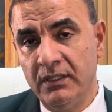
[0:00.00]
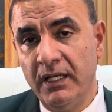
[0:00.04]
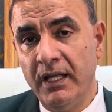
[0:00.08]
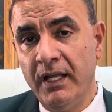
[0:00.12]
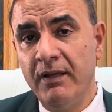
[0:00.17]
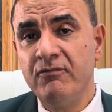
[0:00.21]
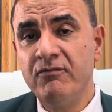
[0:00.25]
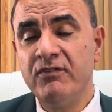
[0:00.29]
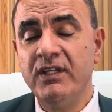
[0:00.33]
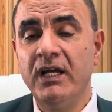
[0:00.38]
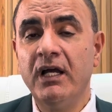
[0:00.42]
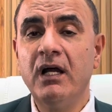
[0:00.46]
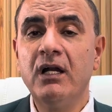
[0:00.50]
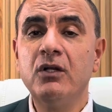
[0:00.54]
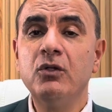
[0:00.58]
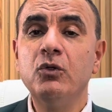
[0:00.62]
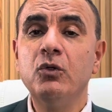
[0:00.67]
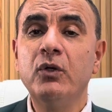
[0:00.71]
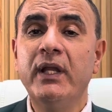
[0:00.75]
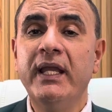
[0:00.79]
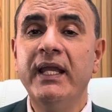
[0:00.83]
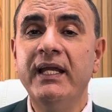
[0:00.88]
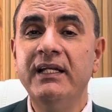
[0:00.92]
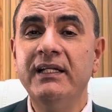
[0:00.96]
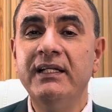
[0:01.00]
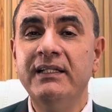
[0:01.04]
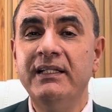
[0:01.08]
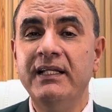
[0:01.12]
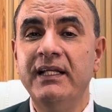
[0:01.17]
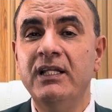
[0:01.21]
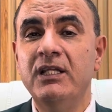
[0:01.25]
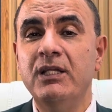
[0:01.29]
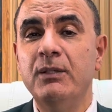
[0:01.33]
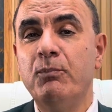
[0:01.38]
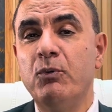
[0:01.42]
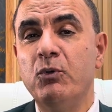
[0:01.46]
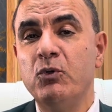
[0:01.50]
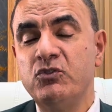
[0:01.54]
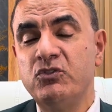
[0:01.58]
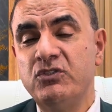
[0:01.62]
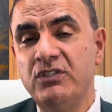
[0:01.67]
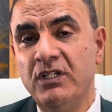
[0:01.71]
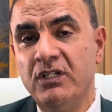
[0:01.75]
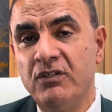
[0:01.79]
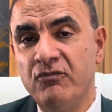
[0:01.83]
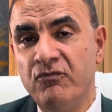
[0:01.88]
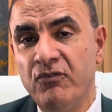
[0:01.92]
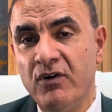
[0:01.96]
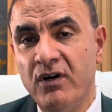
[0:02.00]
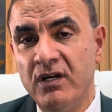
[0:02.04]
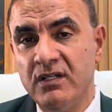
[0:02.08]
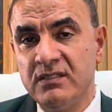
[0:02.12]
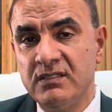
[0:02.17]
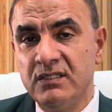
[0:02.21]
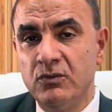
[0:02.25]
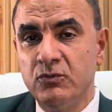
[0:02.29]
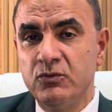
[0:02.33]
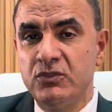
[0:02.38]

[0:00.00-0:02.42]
if they are located in the posterior fossa,